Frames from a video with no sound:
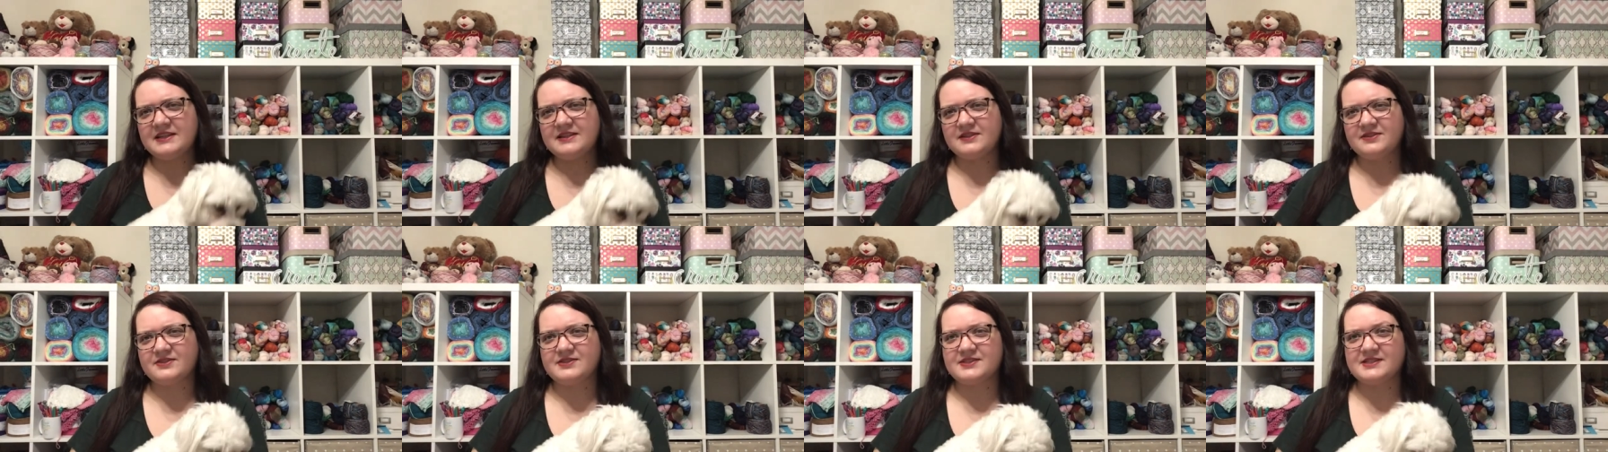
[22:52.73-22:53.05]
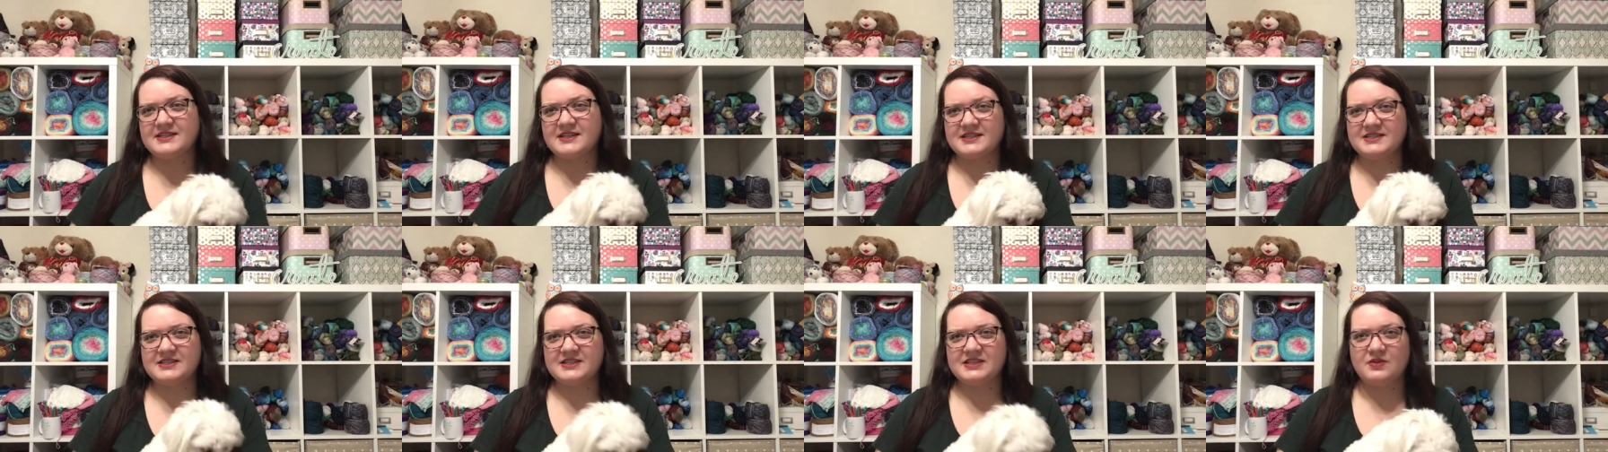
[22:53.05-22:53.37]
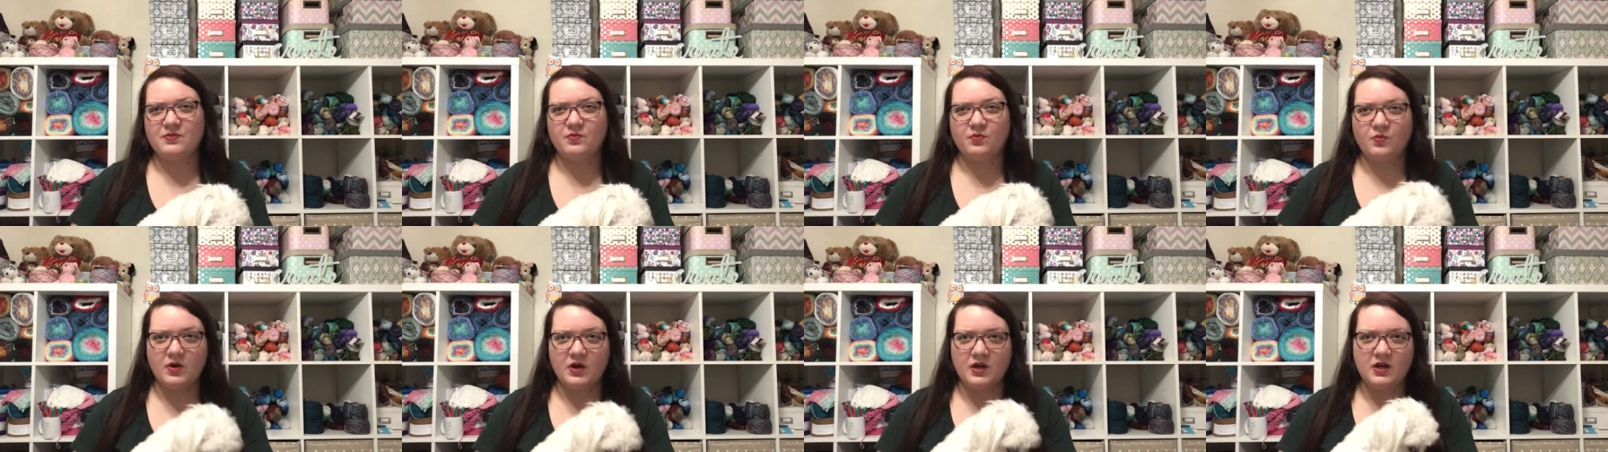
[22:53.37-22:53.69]
There's
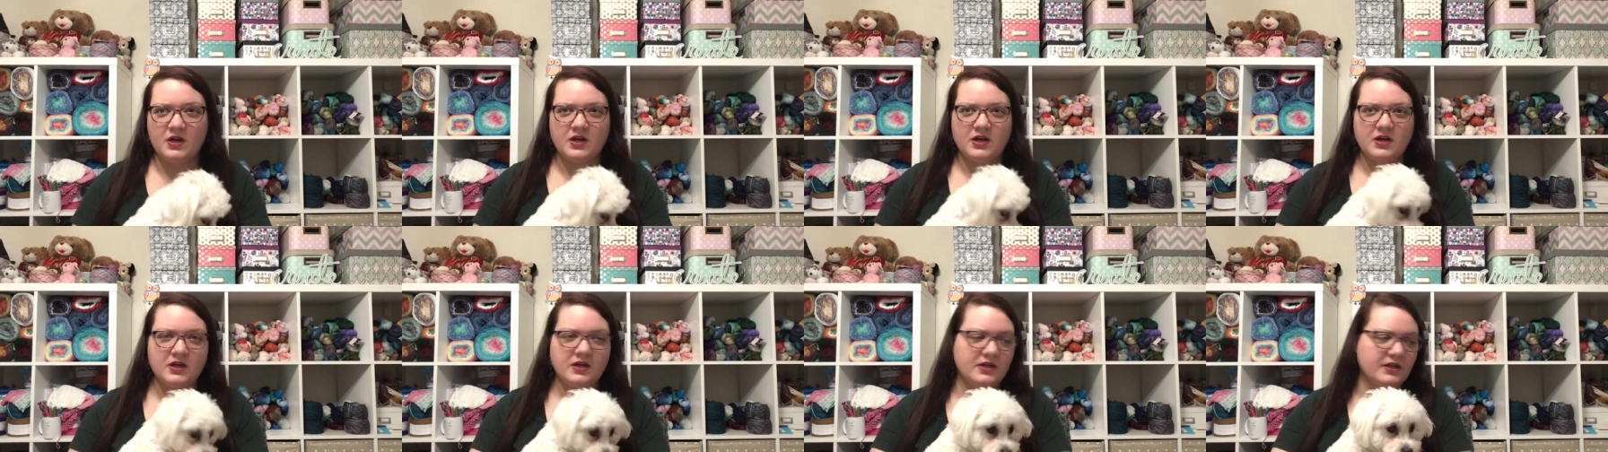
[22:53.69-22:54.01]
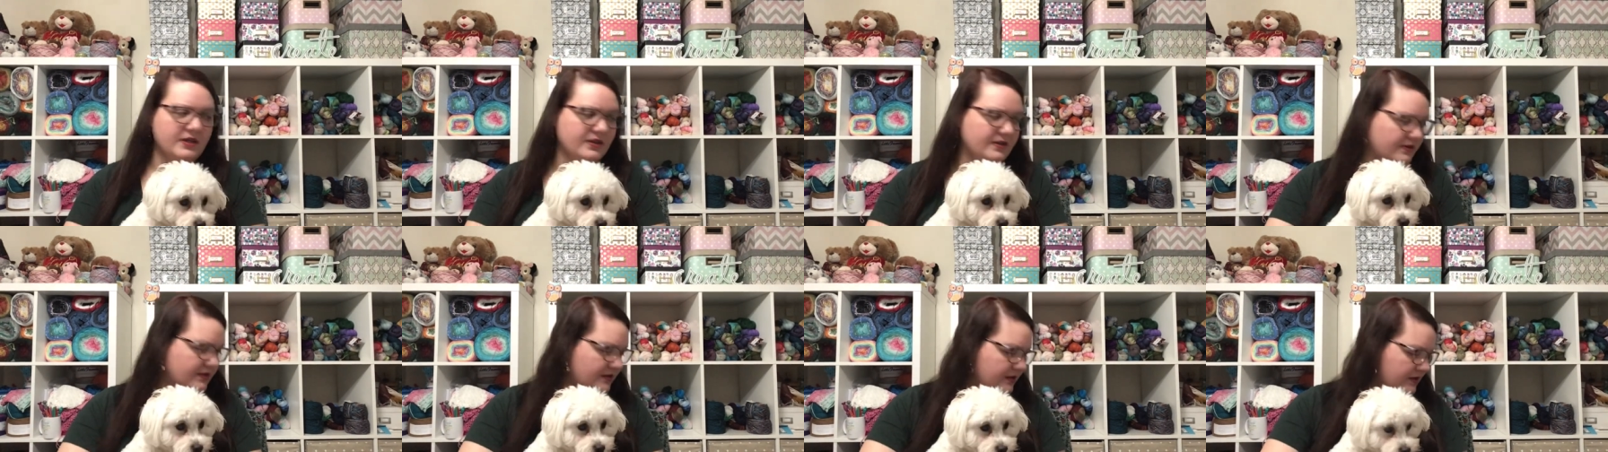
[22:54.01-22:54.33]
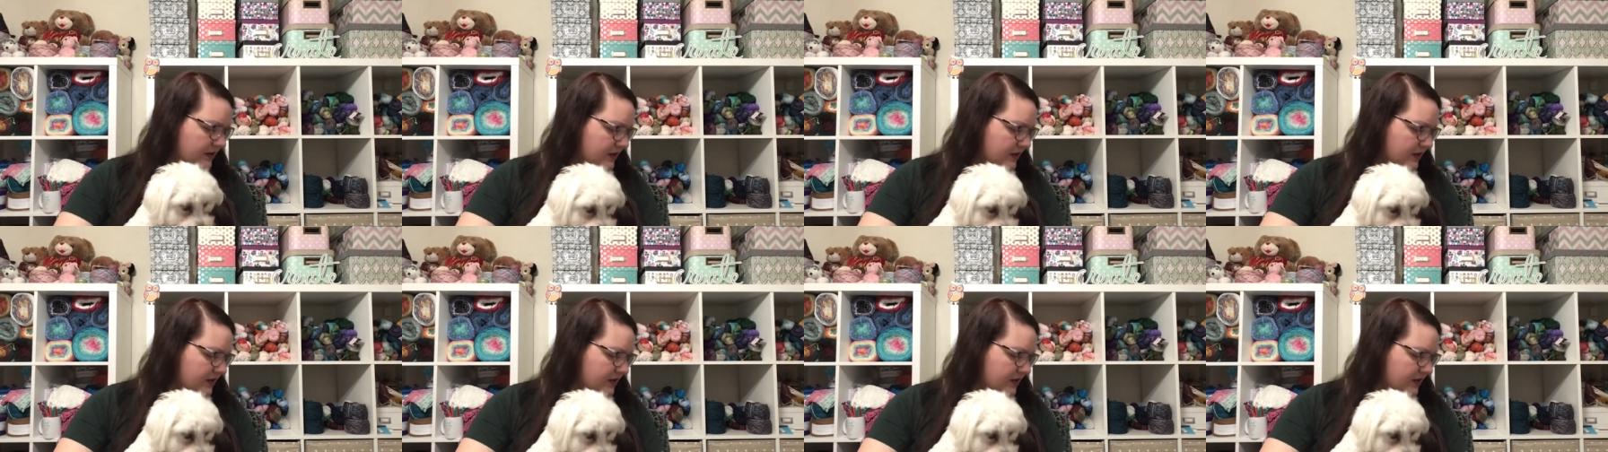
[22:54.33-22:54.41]
61